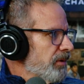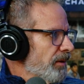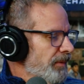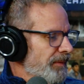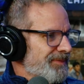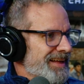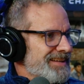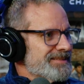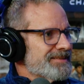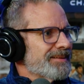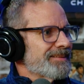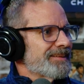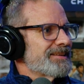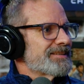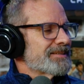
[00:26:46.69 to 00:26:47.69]
blah, blah. That's the
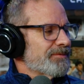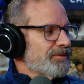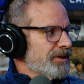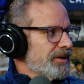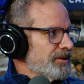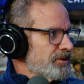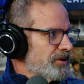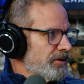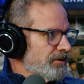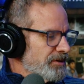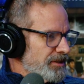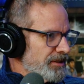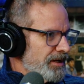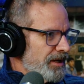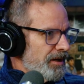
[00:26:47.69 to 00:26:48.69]
least of the
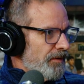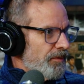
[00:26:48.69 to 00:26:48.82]
concerns.